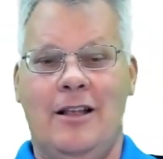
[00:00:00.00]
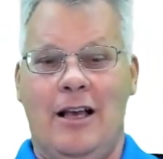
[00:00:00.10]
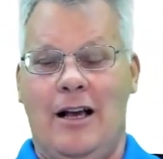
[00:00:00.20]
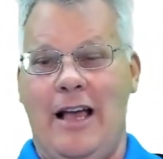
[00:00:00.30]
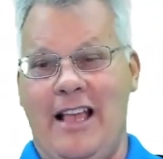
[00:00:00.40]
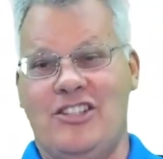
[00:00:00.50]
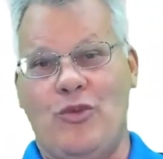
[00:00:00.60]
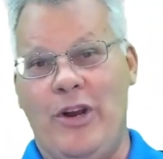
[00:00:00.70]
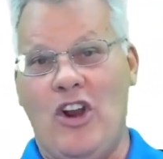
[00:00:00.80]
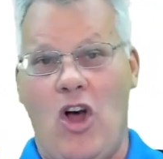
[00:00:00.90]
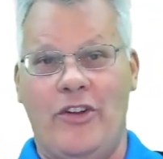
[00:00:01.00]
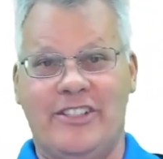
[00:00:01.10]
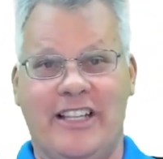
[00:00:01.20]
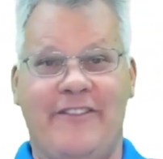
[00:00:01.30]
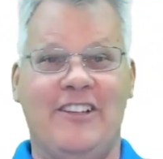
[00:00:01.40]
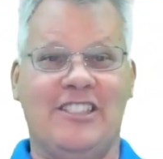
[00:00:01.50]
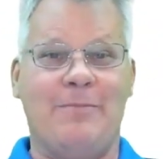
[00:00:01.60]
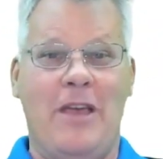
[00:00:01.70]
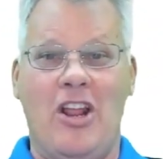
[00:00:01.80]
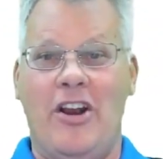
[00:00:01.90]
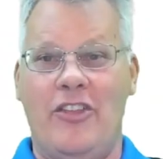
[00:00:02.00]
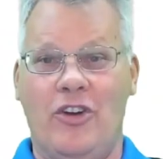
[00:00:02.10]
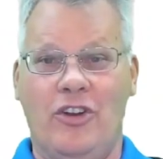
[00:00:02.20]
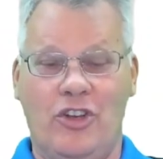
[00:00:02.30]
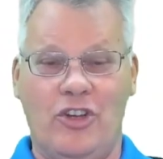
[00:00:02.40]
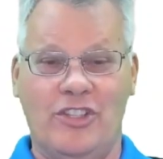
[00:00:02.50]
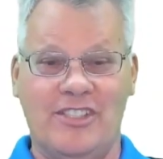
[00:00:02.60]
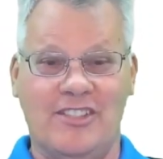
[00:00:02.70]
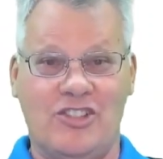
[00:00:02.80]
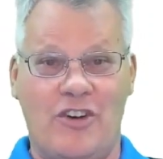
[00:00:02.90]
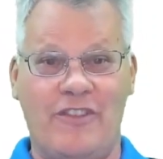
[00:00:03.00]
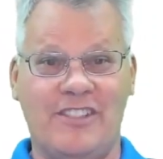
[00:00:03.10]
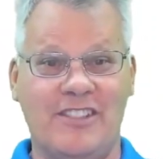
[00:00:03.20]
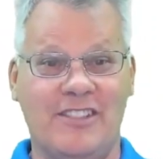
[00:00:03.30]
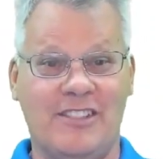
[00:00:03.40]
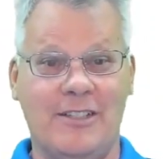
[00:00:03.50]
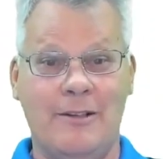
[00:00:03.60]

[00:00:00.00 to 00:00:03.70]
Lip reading: has $3 left to spend on other goods and services.